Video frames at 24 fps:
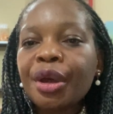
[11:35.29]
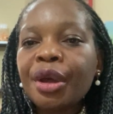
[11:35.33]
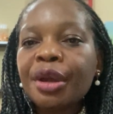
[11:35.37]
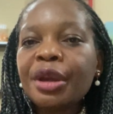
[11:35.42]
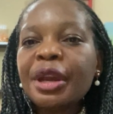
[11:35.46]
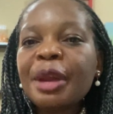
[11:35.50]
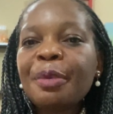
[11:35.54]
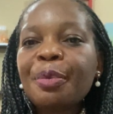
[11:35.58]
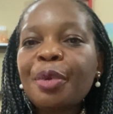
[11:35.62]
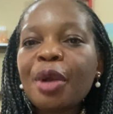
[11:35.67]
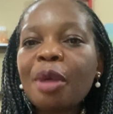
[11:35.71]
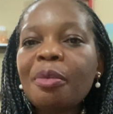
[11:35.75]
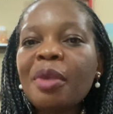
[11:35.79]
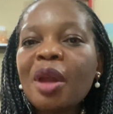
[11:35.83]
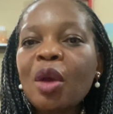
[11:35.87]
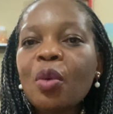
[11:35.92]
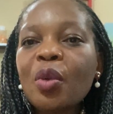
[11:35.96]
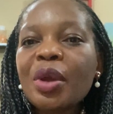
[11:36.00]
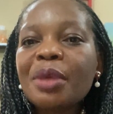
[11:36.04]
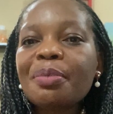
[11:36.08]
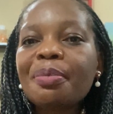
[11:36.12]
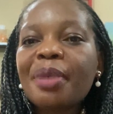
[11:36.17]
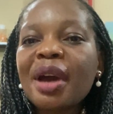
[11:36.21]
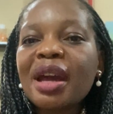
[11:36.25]
The problem
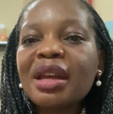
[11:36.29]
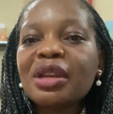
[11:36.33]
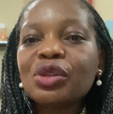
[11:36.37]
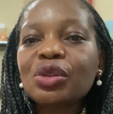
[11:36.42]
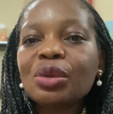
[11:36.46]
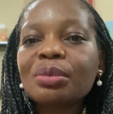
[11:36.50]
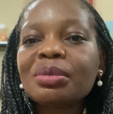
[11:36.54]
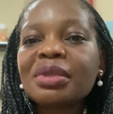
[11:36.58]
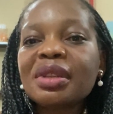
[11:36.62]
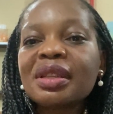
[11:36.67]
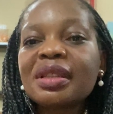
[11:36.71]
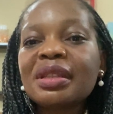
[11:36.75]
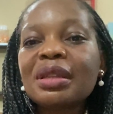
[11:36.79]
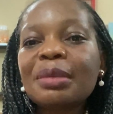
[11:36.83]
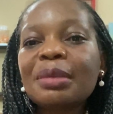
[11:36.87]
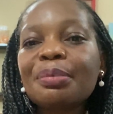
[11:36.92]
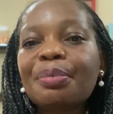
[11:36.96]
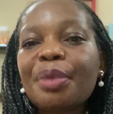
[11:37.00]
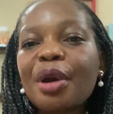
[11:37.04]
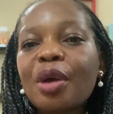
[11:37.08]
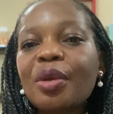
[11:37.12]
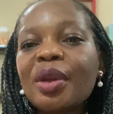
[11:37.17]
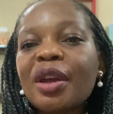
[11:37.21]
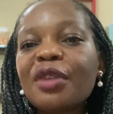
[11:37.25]
with buying some things in
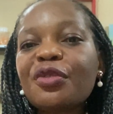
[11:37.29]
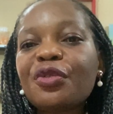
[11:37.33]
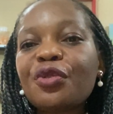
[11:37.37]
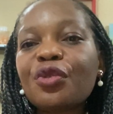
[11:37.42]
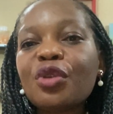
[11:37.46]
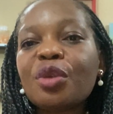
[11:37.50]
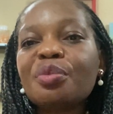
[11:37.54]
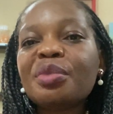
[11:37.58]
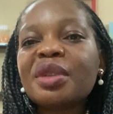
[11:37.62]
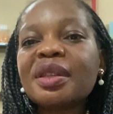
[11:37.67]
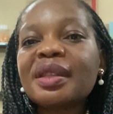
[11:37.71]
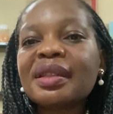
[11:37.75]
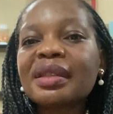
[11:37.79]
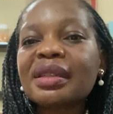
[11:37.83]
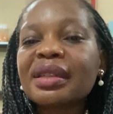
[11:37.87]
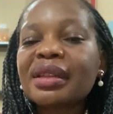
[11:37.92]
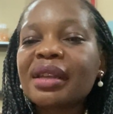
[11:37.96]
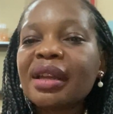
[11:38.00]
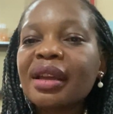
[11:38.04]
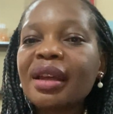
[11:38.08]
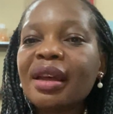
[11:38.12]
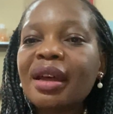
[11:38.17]
powder form is